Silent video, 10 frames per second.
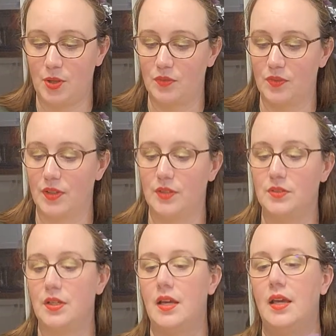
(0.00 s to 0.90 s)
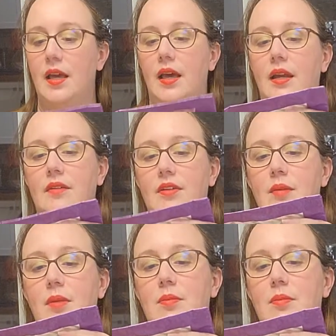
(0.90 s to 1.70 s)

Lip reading: over those. And I've got my